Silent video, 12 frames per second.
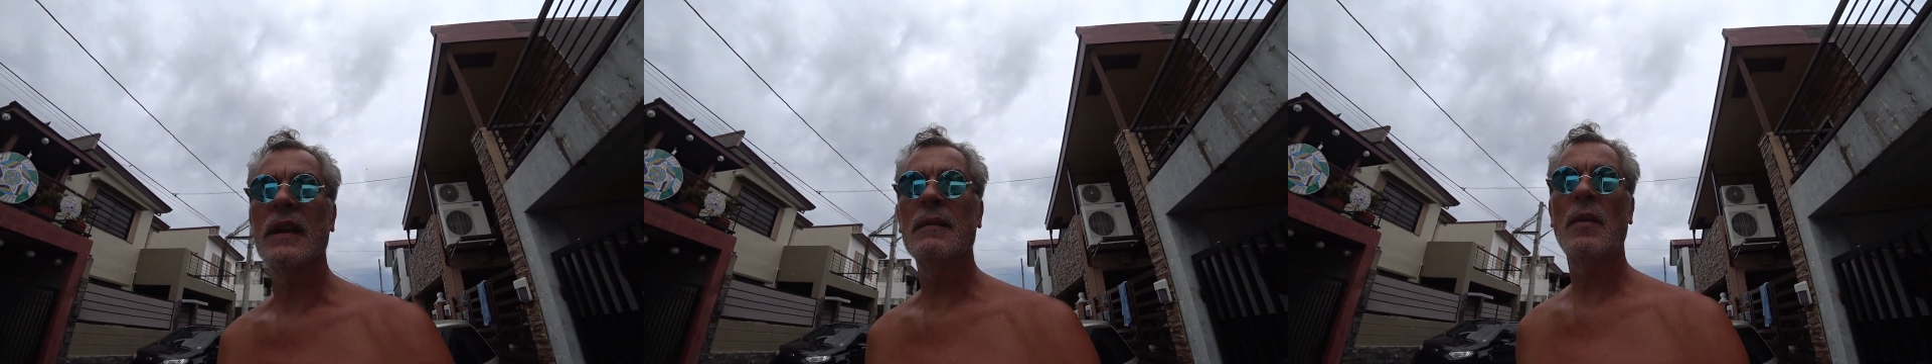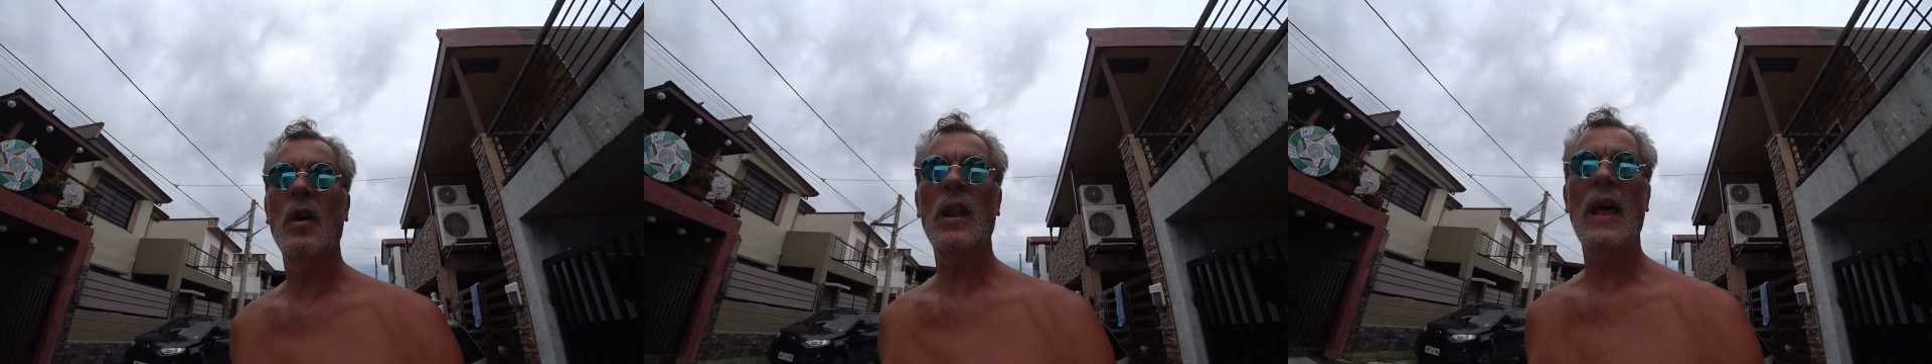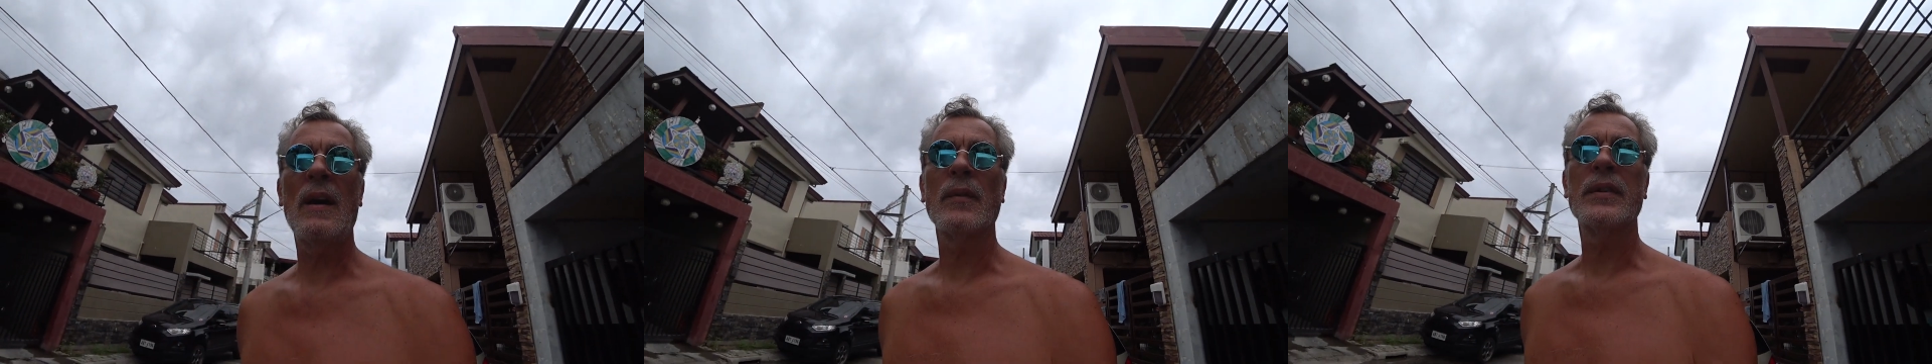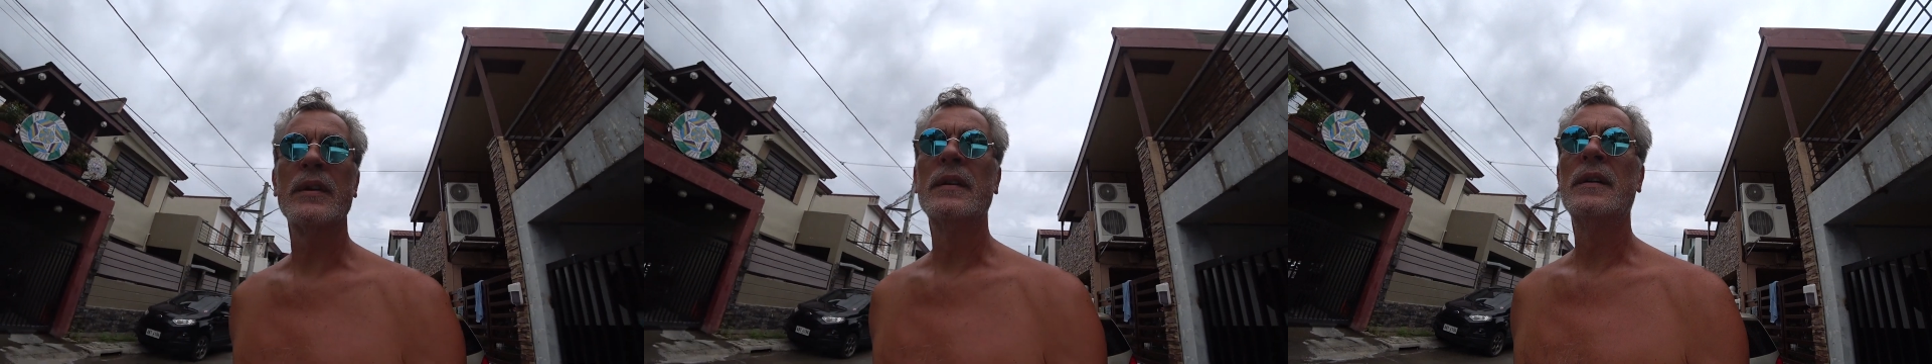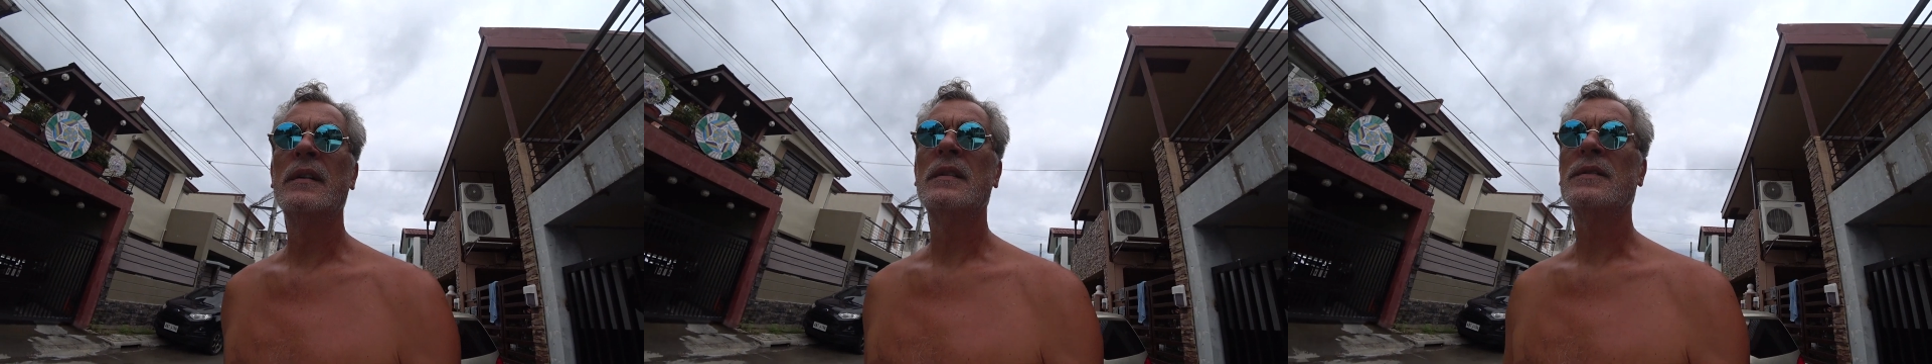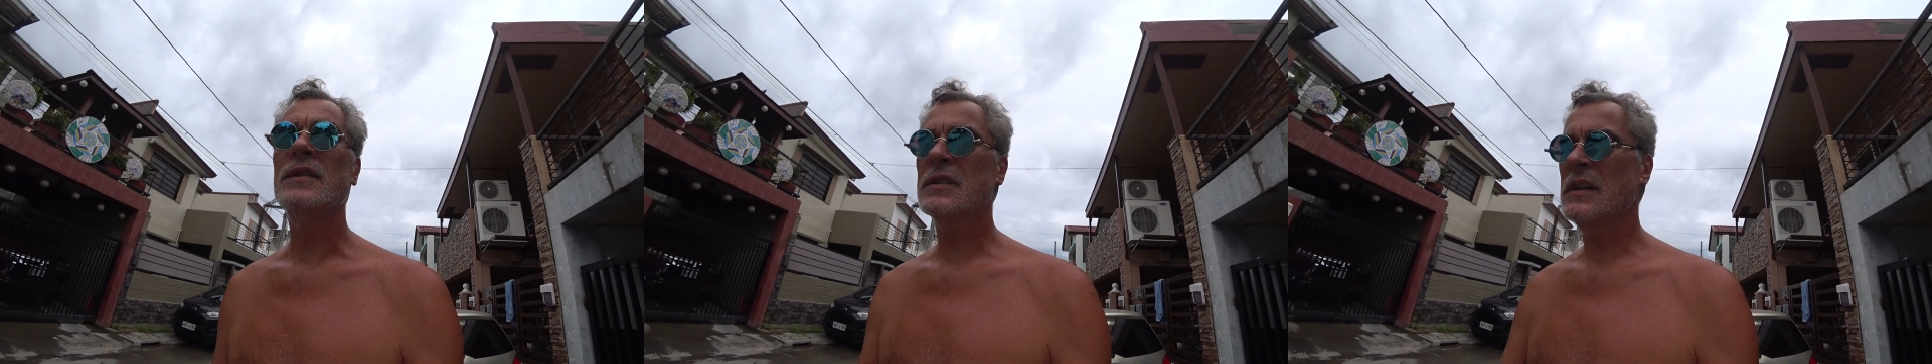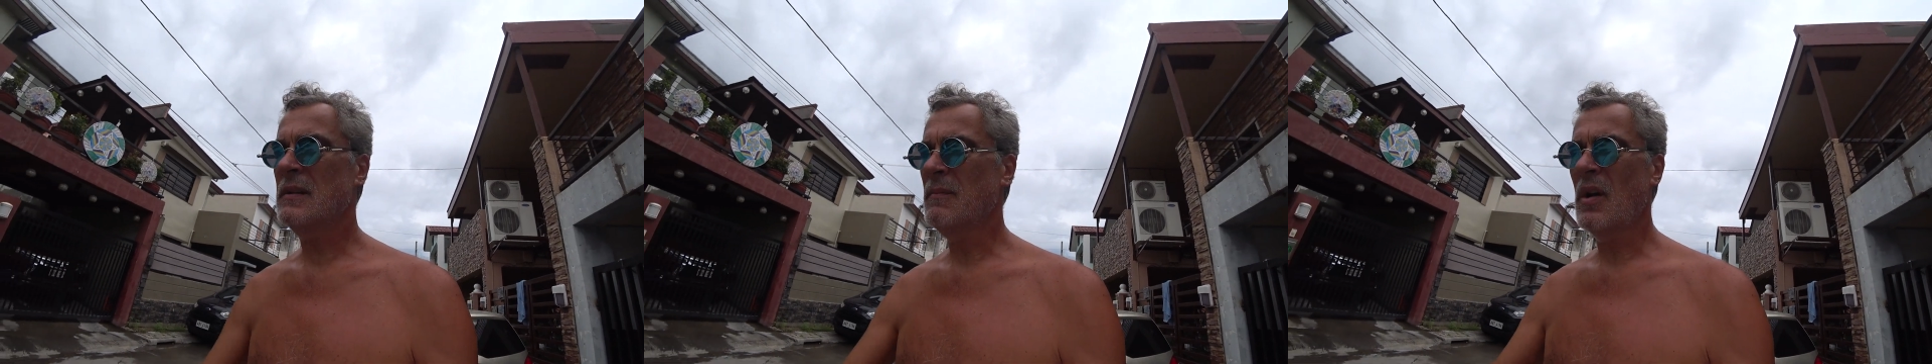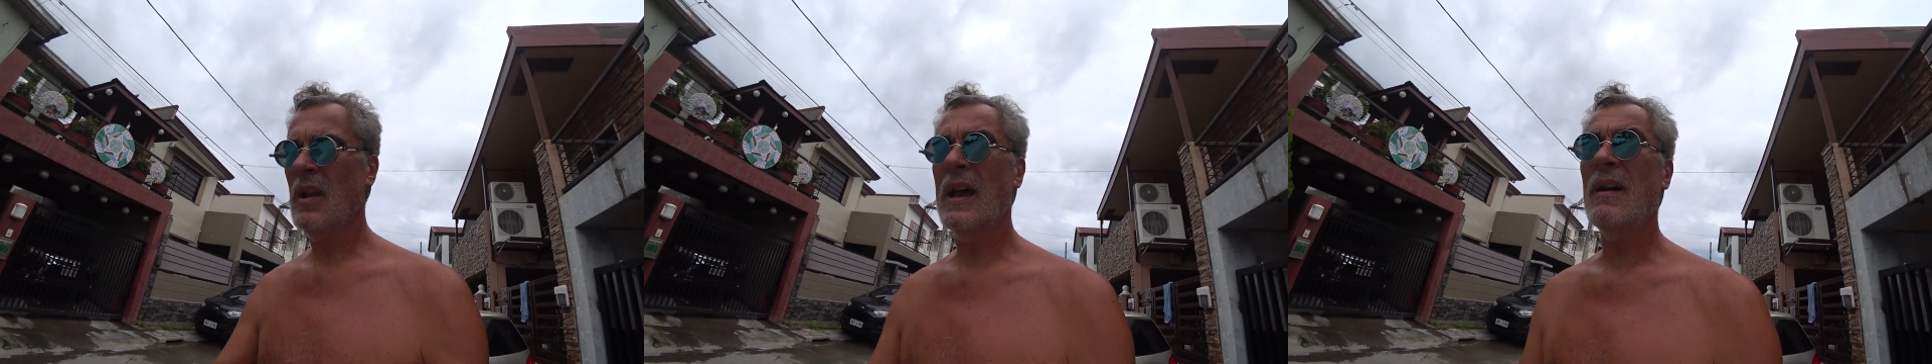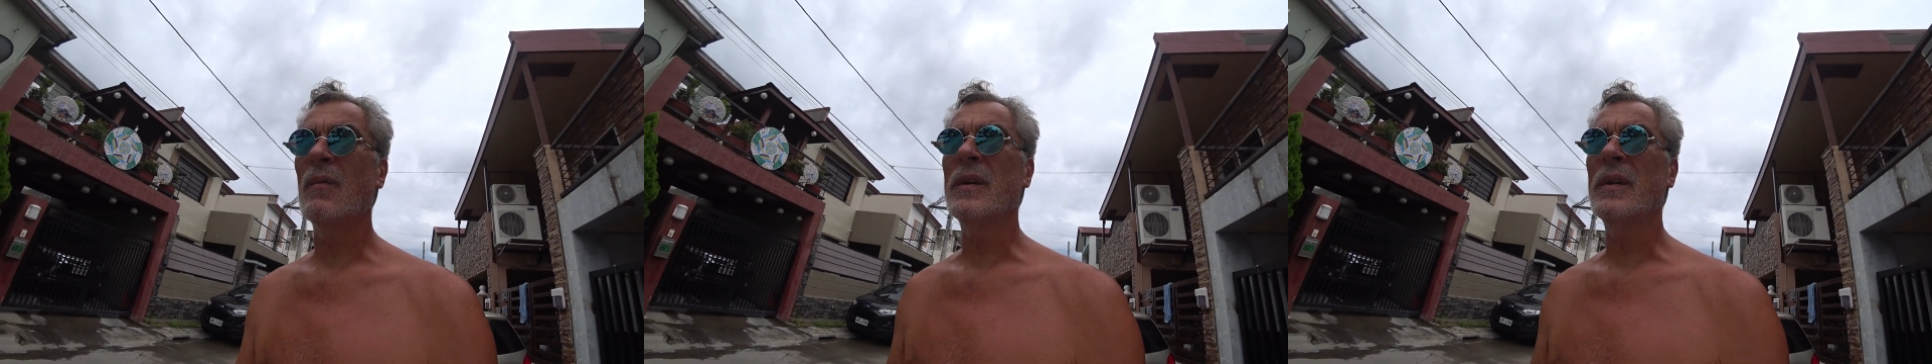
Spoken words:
Get them all out. Just get them all out.